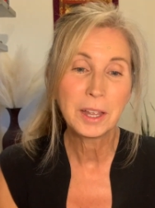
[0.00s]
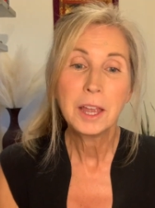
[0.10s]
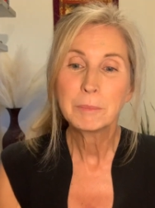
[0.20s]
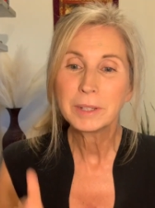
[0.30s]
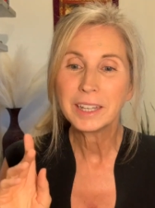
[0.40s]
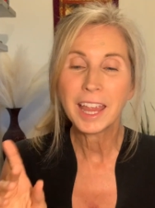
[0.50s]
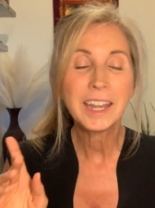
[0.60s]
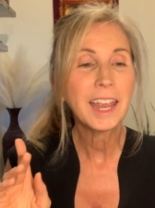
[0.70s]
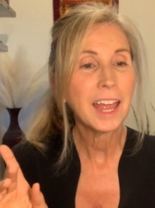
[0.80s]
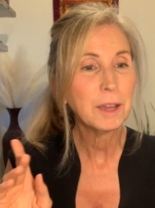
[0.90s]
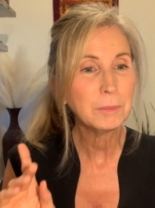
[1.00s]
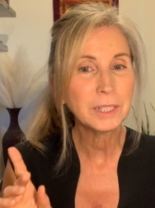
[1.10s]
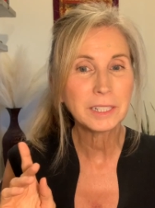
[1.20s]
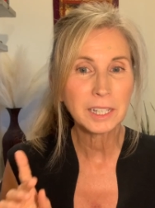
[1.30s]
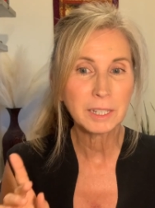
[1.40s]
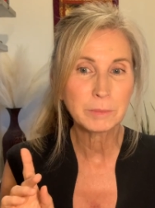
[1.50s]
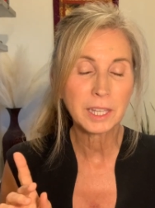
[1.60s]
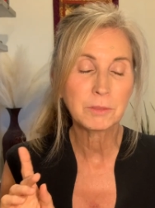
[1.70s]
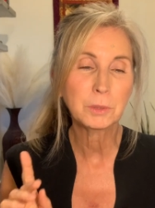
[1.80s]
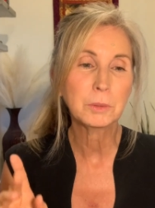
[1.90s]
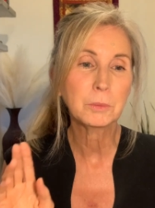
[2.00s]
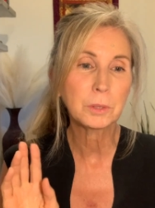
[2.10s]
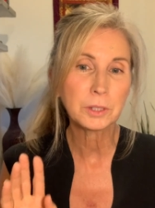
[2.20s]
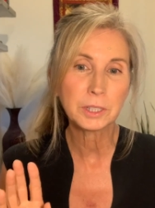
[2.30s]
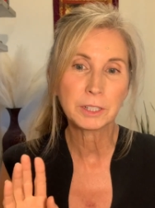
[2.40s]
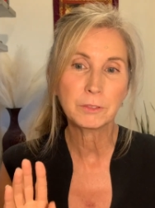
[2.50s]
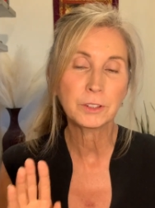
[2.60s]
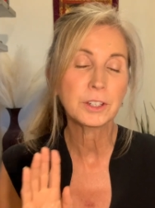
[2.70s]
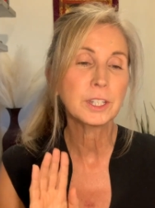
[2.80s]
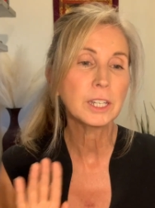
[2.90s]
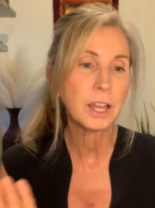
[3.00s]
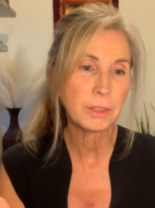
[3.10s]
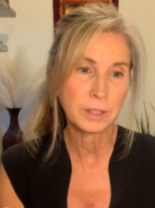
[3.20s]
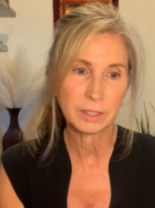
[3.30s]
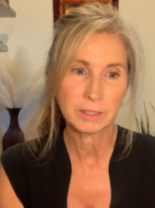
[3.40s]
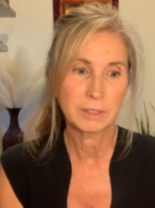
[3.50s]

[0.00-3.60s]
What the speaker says: And how many times have we worried for nothing?